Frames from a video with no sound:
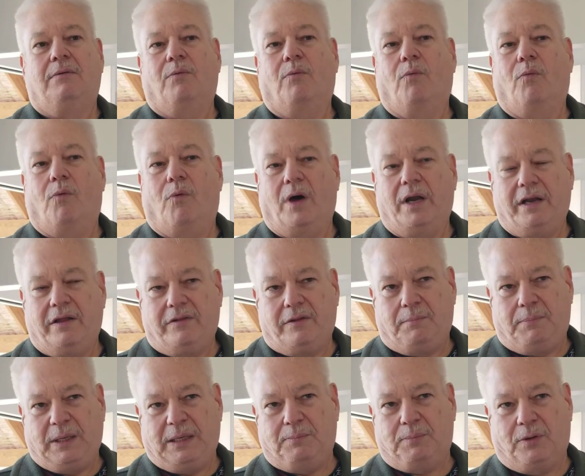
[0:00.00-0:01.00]
One of the
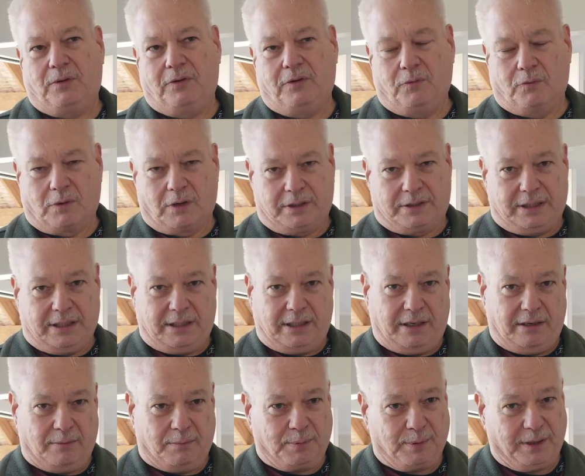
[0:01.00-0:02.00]
people who worked in
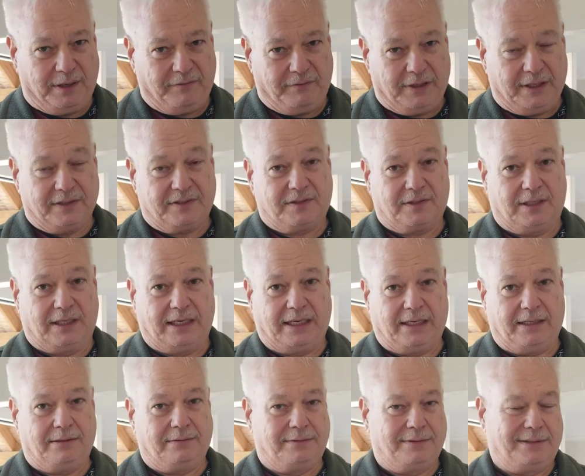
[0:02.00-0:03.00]
here
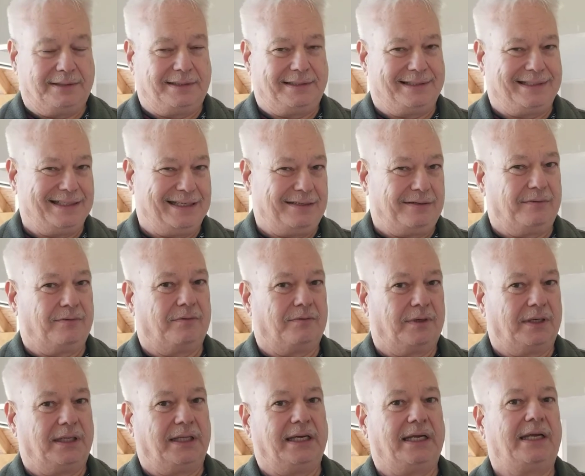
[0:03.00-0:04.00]
previously didn't
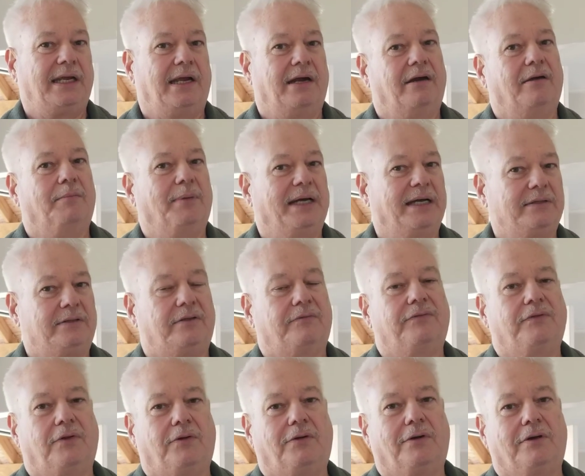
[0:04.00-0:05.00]
really care about the
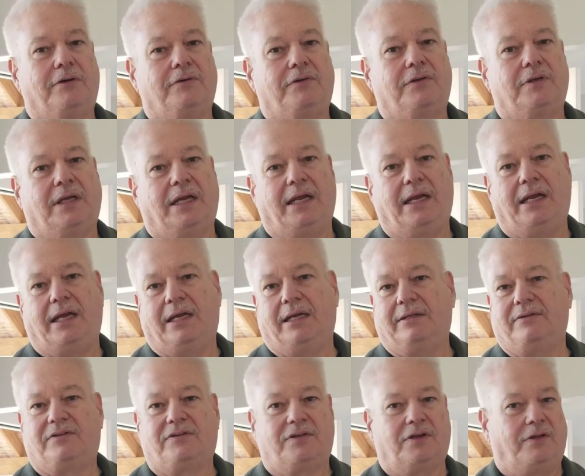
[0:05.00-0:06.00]
floors,
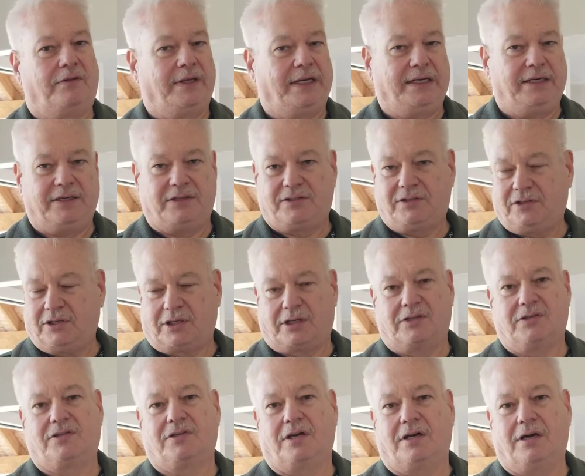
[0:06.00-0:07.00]
and so they just took
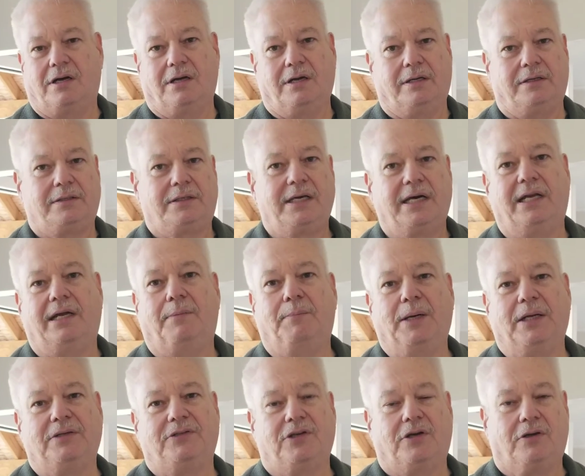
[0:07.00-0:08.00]
a saw and cut a
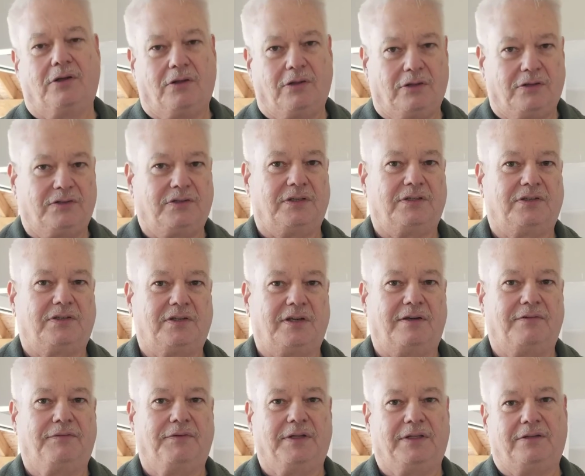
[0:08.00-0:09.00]
bunch of holes and
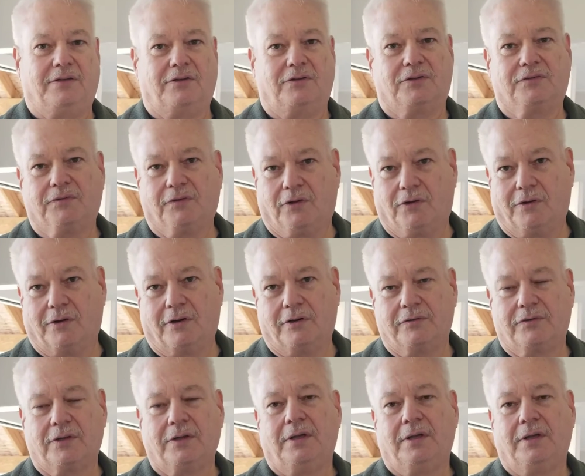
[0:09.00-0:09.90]
stuff in those floors,